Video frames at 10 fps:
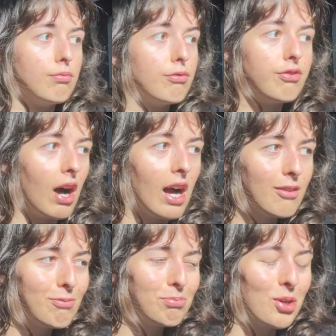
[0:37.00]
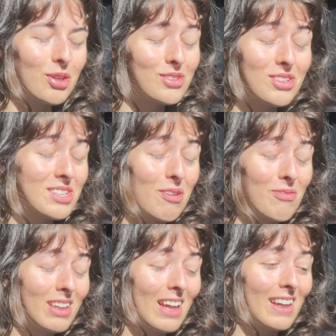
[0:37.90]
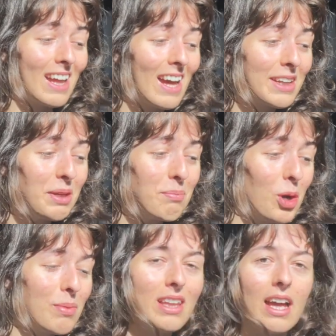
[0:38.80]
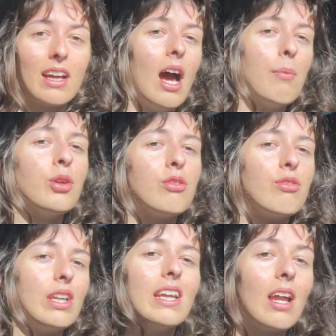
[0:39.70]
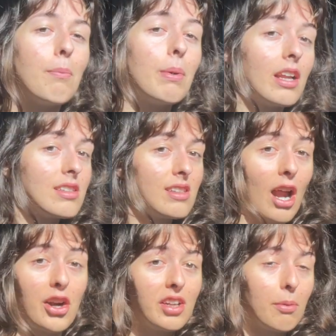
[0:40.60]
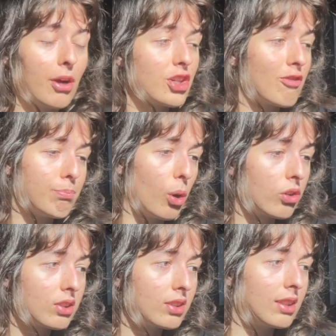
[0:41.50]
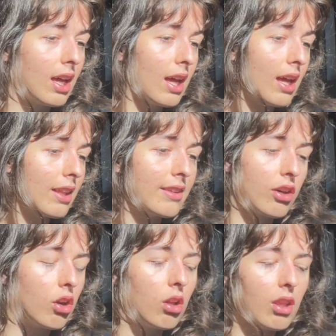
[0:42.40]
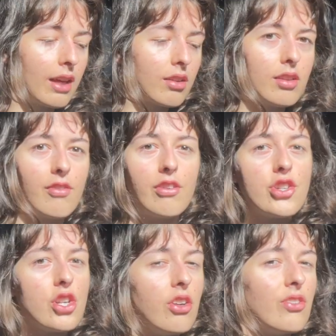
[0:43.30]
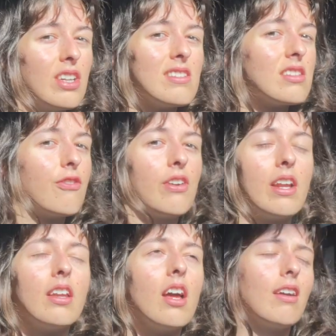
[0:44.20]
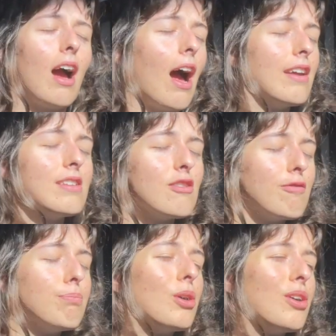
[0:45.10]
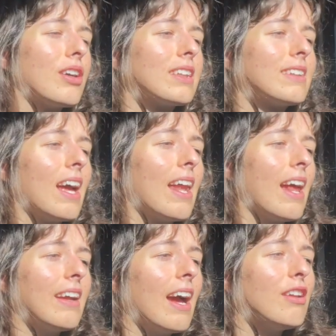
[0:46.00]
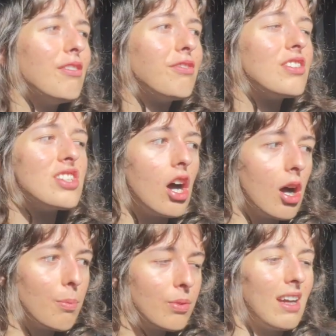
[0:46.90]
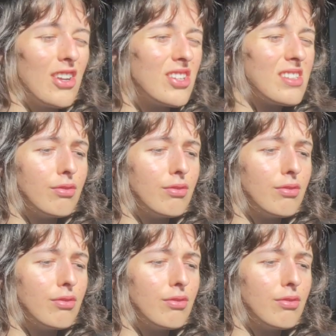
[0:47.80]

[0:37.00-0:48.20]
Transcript: 5 books or something like that at the moment. Like, I'm not reading them, but I started a bunch of books, and they're all like different genres, different kinds of books, and I kind of stopped. I just